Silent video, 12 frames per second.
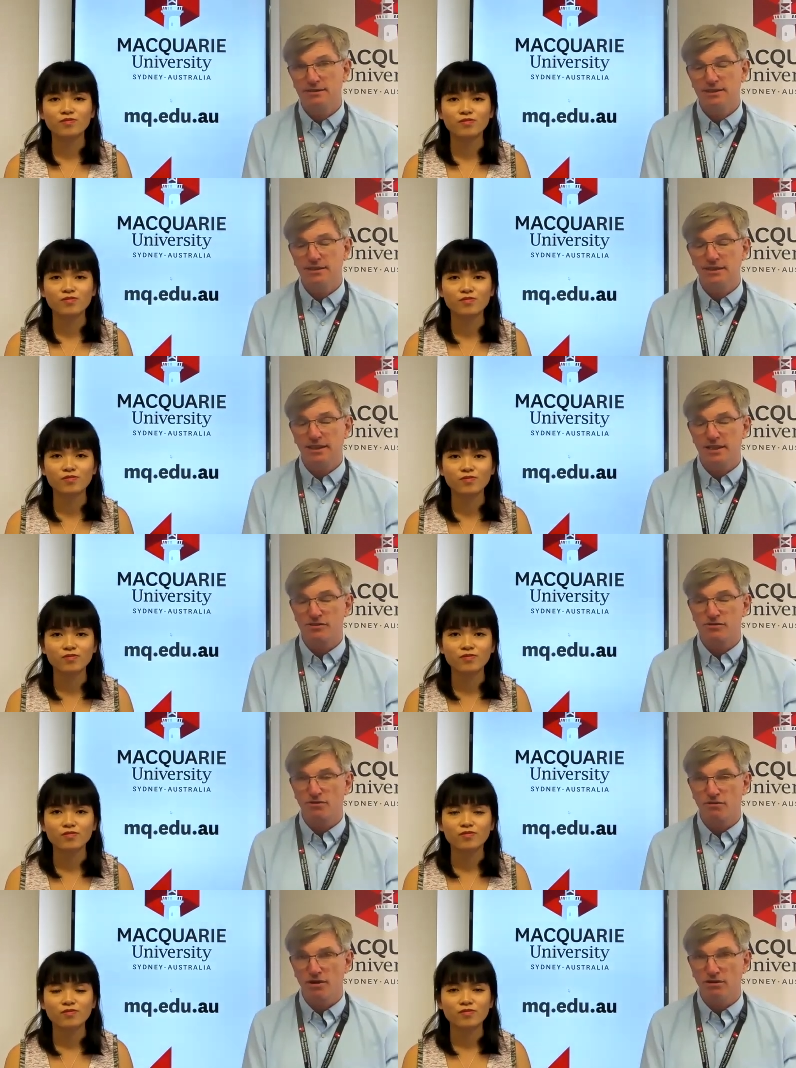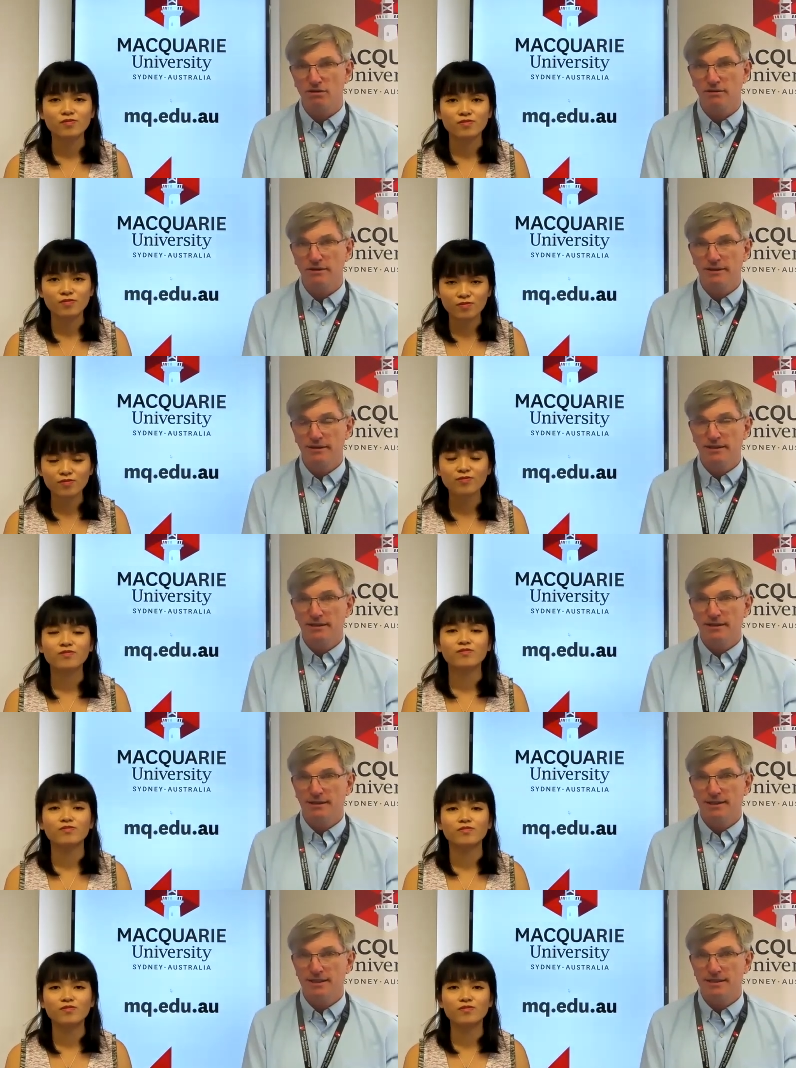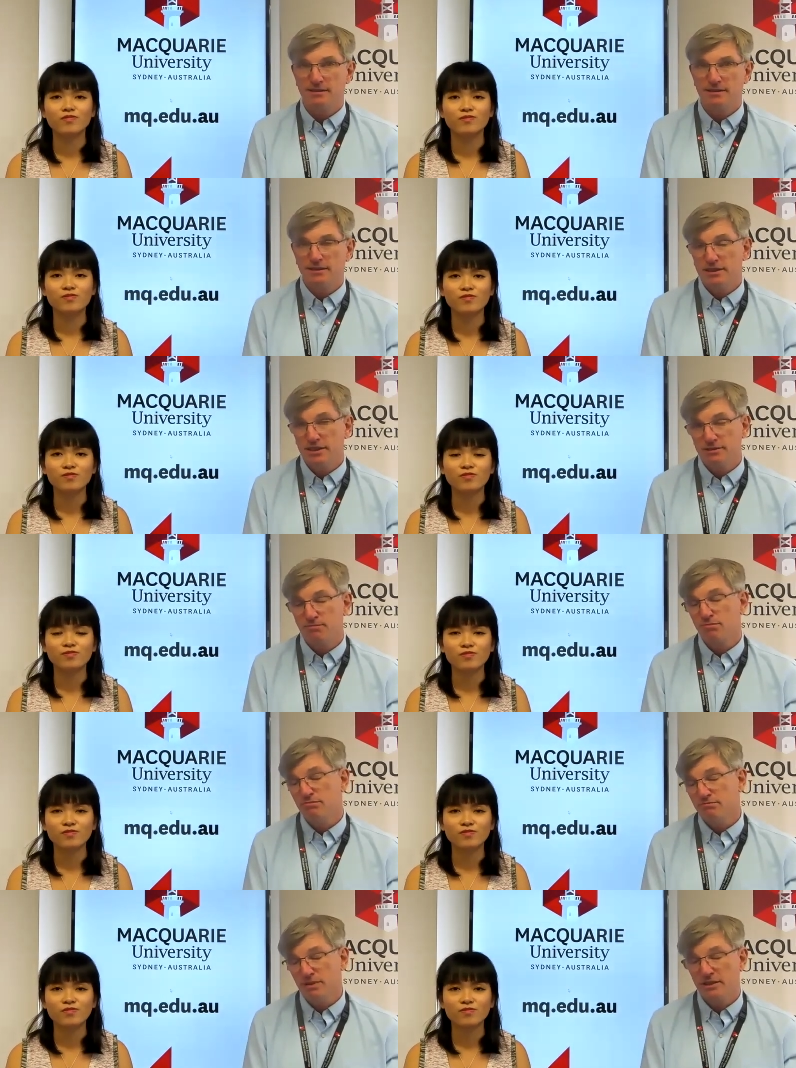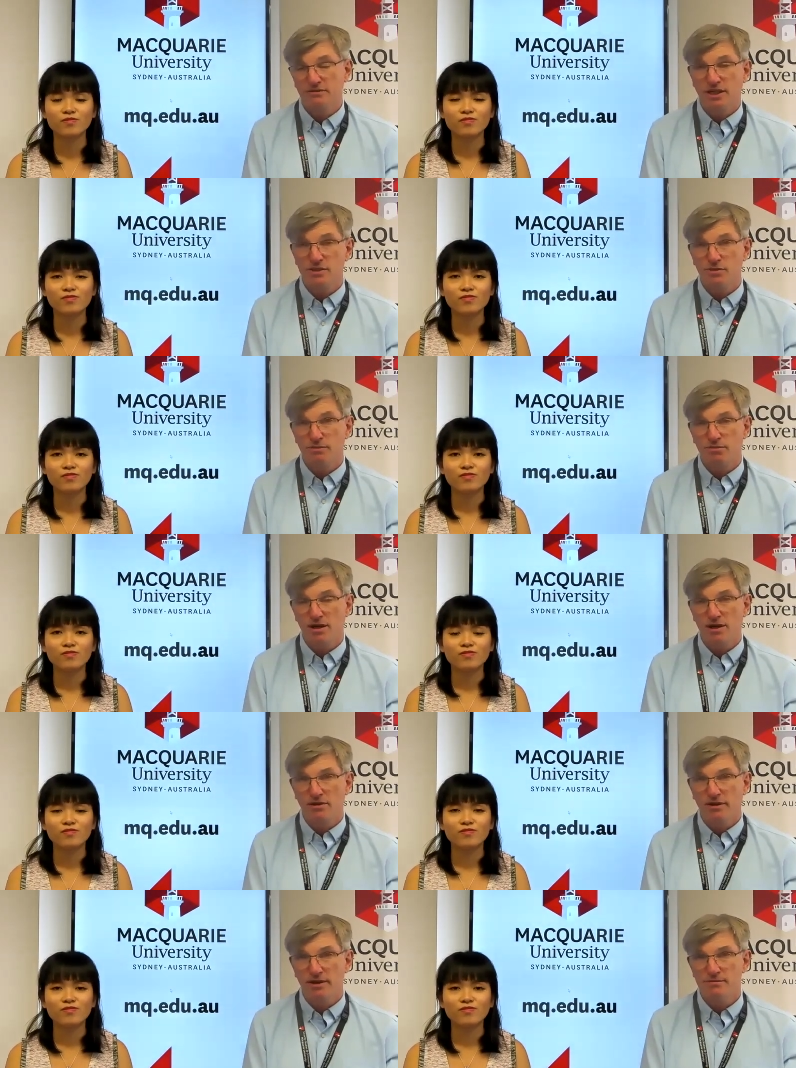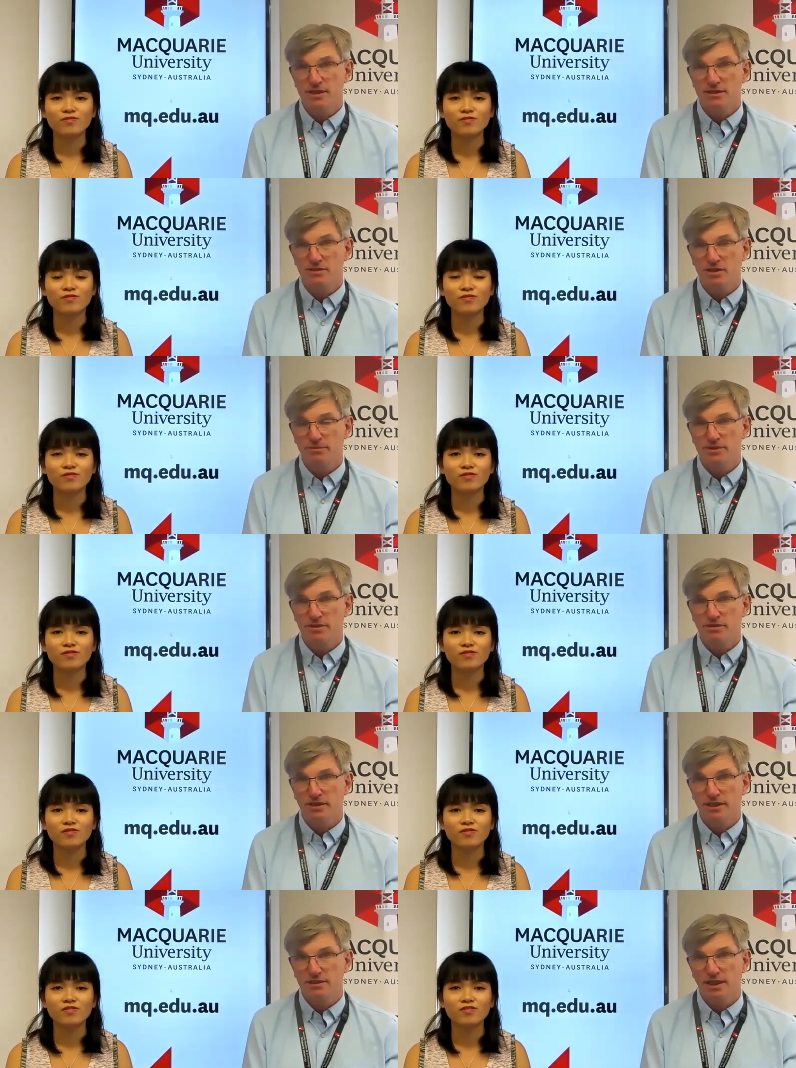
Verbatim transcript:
Speaker 1: senior lecturer role to teach postgraduate programs in cybersecurity.